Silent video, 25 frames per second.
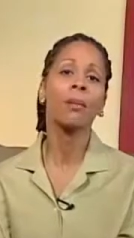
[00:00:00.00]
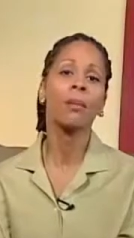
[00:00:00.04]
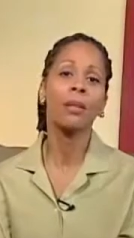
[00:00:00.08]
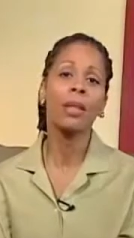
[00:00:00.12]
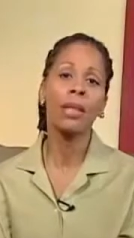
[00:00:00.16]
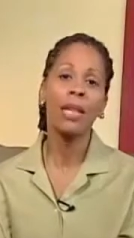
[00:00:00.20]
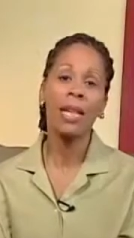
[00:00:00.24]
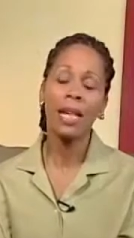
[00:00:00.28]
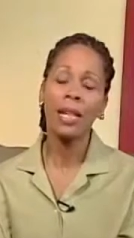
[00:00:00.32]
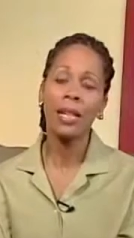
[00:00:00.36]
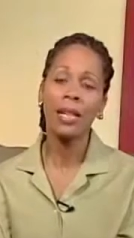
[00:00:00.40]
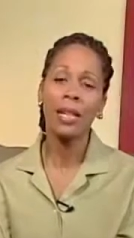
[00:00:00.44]

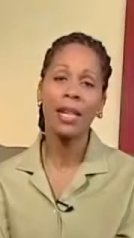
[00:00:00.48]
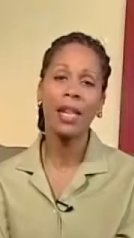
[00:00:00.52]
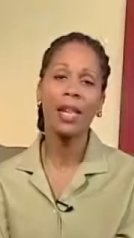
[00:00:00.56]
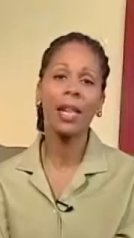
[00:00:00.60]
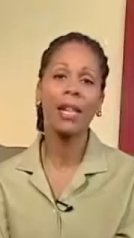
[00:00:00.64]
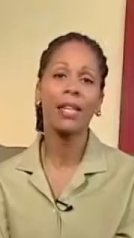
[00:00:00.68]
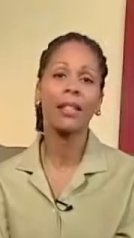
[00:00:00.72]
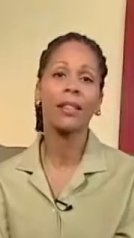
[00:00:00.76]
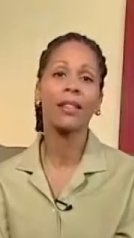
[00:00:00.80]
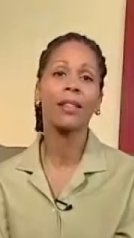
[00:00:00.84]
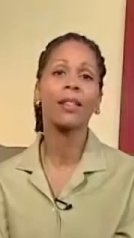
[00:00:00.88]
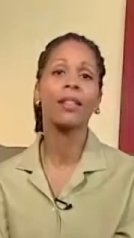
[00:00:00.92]
Plan
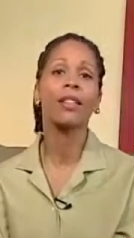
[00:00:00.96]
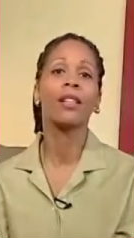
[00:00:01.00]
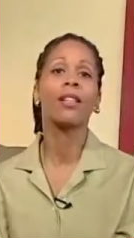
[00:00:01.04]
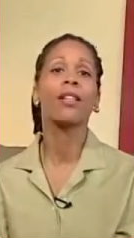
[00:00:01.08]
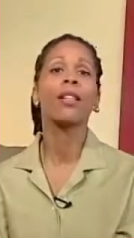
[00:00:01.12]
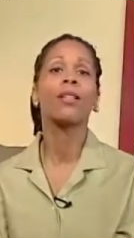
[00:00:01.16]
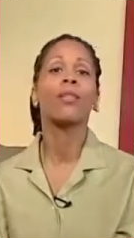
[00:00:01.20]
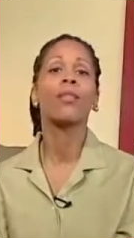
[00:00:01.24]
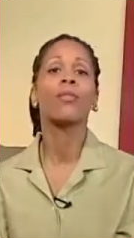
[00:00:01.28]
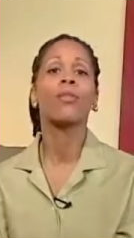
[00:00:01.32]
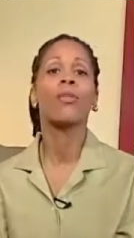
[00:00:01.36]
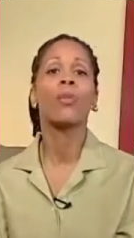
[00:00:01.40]
ahead
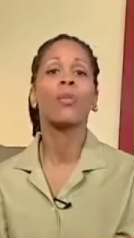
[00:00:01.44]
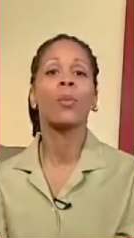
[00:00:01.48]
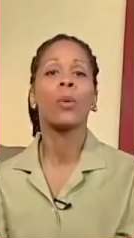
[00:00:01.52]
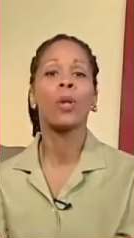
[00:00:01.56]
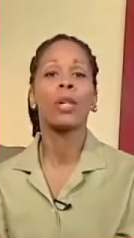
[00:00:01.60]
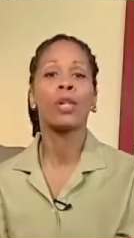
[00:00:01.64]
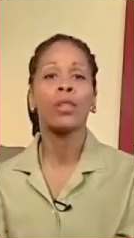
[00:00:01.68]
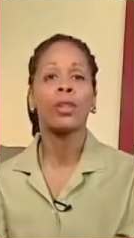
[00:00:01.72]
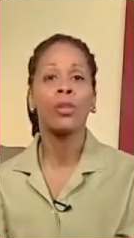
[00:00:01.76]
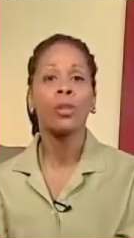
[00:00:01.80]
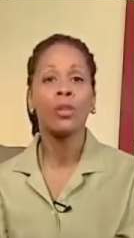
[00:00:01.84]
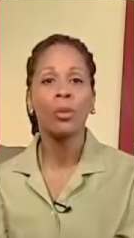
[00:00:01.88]
for
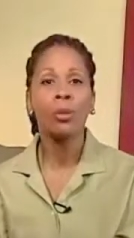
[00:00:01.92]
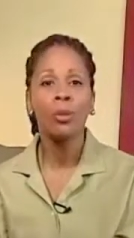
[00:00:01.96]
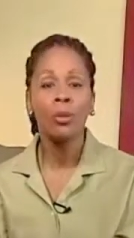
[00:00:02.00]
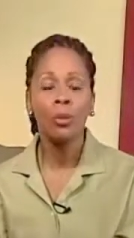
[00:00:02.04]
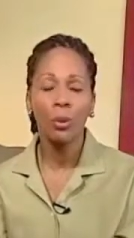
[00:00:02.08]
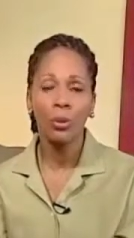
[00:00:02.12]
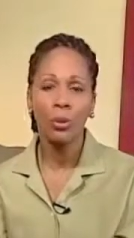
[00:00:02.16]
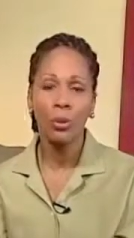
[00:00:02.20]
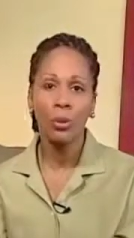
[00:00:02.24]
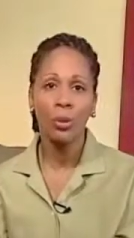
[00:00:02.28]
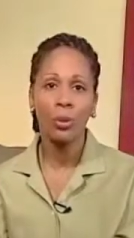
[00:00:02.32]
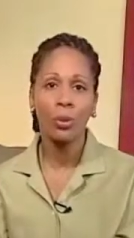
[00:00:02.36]
what you
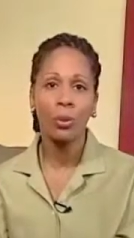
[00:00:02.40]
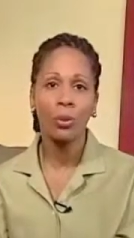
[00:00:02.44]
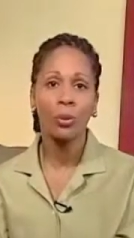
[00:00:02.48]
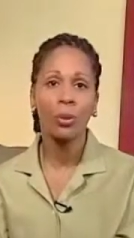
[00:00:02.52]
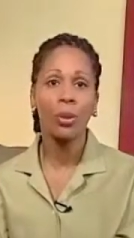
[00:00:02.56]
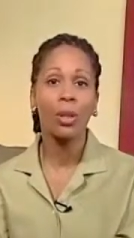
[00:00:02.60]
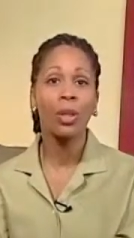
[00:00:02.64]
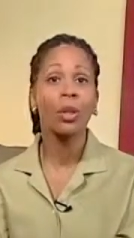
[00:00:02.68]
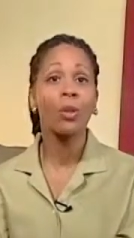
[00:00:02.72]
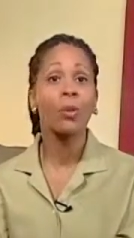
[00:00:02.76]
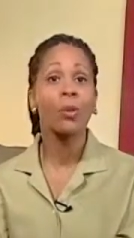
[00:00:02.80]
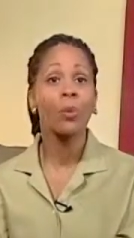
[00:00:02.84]
will do
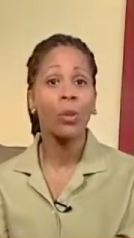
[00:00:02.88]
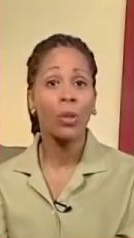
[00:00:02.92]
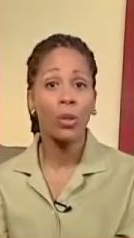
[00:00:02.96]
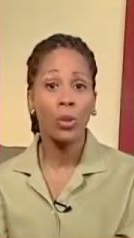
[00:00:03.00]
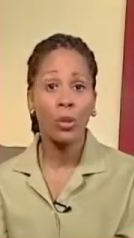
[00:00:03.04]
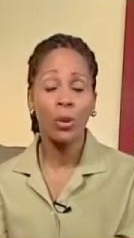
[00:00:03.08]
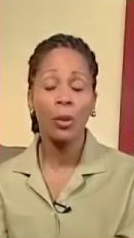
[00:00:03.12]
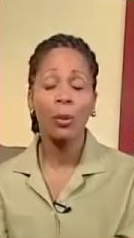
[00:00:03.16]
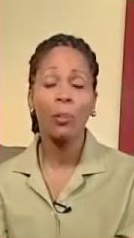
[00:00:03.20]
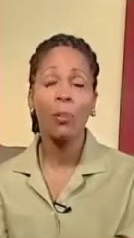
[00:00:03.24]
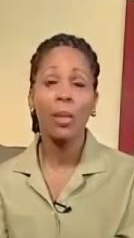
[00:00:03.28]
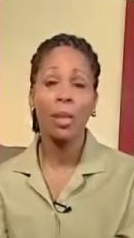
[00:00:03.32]
when
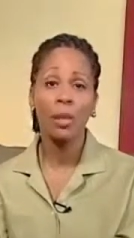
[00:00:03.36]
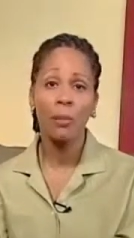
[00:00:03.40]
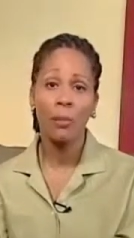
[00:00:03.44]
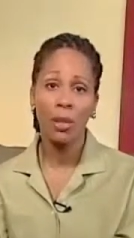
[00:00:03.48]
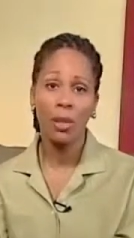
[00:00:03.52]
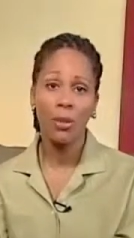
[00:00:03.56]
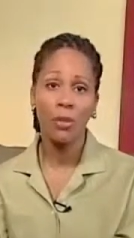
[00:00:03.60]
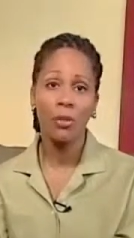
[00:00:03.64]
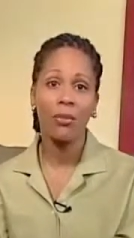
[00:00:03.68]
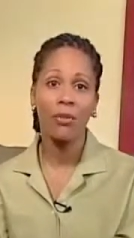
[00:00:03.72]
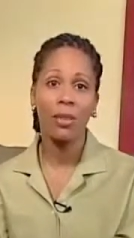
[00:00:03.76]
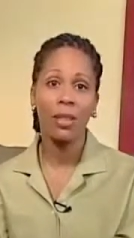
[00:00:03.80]
your
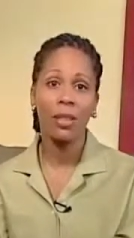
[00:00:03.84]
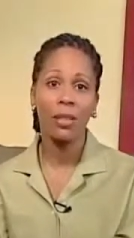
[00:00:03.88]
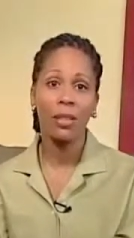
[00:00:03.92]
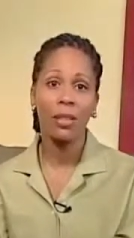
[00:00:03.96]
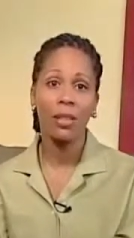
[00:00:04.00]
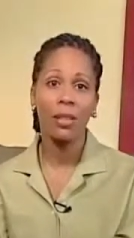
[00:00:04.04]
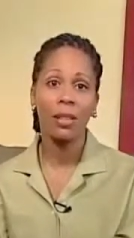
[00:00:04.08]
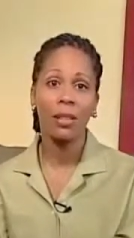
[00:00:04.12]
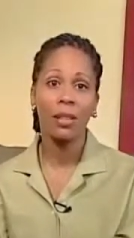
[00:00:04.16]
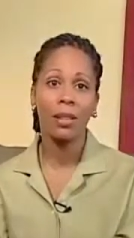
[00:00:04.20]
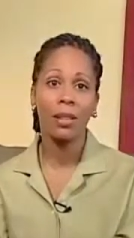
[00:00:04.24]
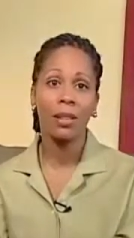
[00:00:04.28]
baby is
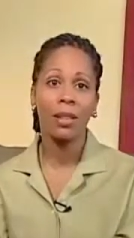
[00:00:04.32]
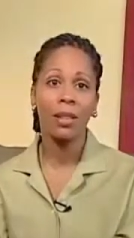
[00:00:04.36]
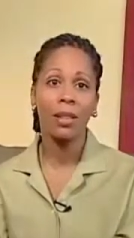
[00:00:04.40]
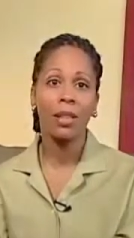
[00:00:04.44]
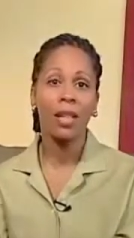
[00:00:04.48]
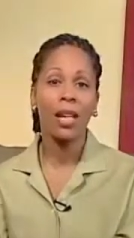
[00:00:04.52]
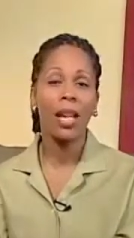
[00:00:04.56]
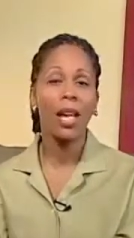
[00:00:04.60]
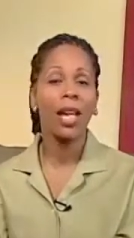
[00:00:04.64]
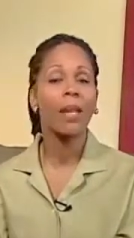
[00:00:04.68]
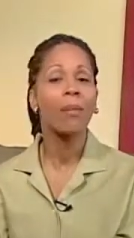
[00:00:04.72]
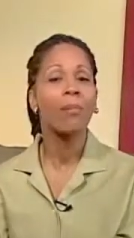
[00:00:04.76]
fussy,
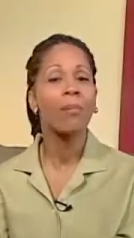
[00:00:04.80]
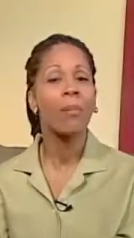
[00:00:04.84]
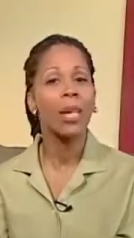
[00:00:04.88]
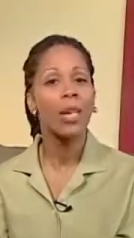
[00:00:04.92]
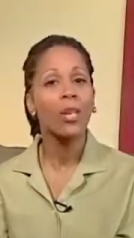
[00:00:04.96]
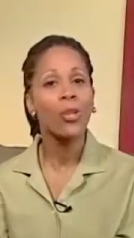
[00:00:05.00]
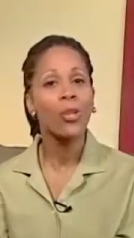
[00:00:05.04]
and